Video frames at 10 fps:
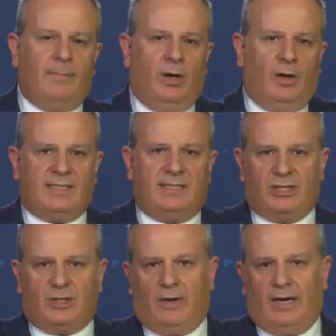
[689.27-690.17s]

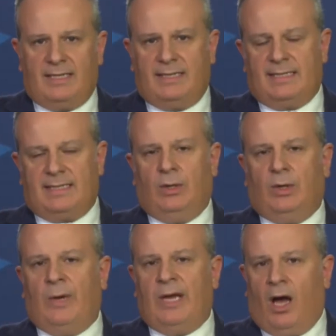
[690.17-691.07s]
hostage crisis,
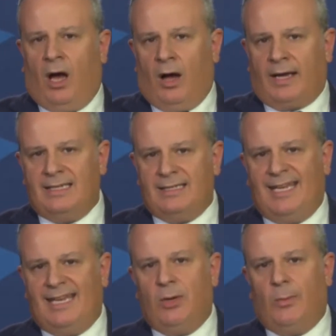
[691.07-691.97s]
look, we are
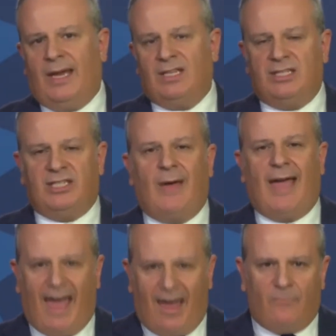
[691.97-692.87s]
continuing to do
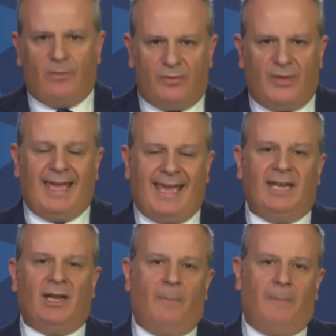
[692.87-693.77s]
everything
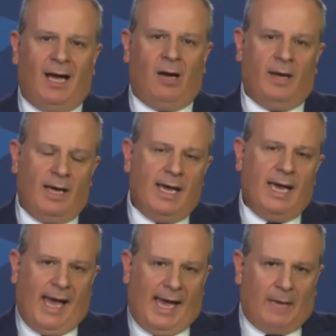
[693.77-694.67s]
in our power,
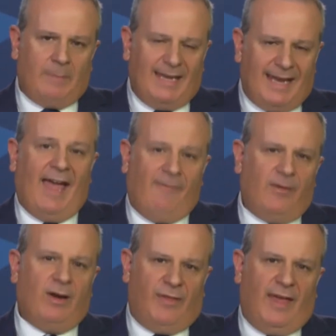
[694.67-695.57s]
and I mean
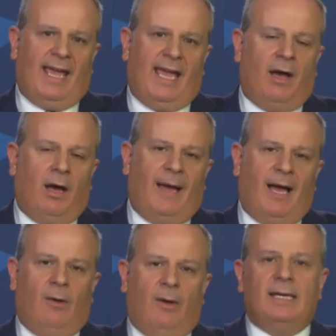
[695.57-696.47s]
everything in our
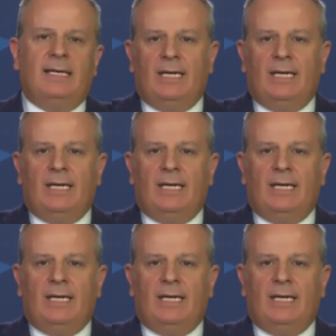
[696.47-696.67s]
power,